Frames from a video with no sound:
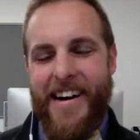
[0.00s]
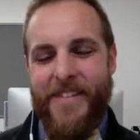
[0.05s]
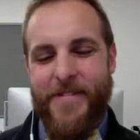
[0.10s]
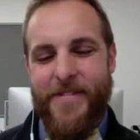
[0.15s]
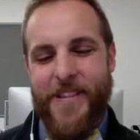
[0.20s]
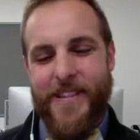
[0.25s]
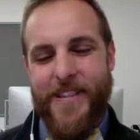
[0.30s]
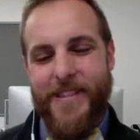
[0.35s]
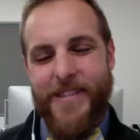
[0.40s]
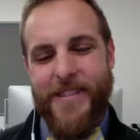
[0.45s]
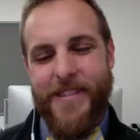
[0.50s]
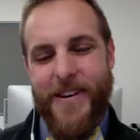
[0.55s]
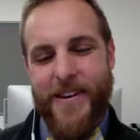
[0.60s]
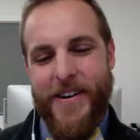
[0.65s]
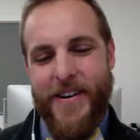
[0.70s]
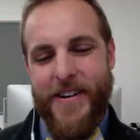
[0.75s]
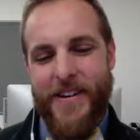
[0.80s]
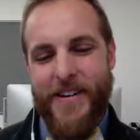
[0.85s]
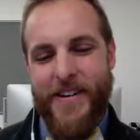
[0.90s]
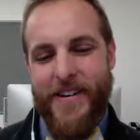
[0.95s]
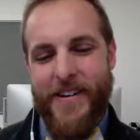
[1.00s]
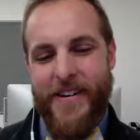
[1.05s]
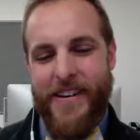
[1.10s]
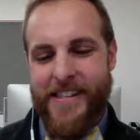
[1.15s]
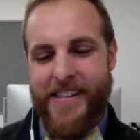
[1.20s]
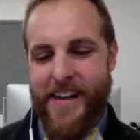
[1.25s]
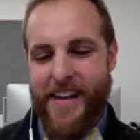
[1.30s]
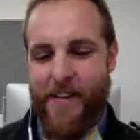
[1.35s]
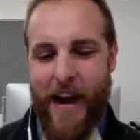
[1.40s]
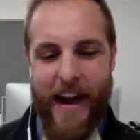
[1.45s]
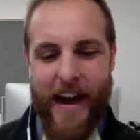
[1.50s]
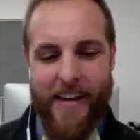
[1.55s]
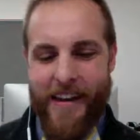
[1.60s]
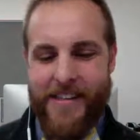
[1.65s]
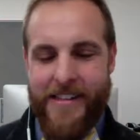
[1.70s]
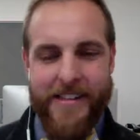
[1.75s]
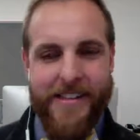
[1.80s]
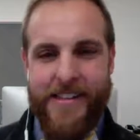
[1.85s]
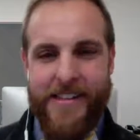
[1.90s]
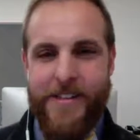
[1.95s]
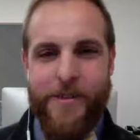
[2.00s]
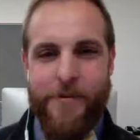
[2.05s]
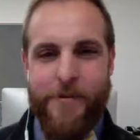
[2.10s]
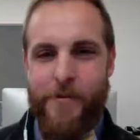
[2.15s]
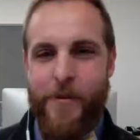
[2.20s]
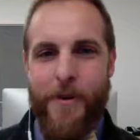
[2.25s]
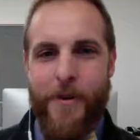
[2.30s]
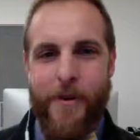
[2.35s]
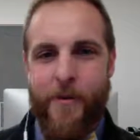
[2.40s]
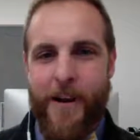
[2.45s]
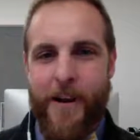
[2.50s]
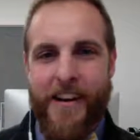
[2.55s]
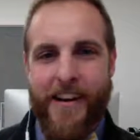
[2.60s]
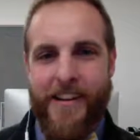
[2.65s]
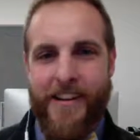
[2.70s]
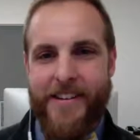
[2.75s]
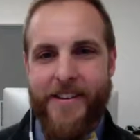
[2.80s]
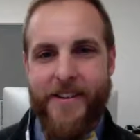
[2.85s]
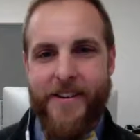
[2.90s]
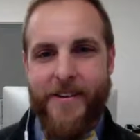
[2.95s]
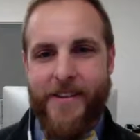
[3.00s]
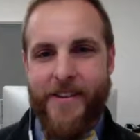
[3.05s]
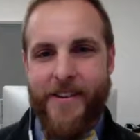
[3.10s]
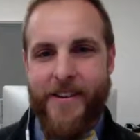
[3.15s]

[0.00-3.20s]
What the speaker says: So I was like, I just need to do more. What can I do? So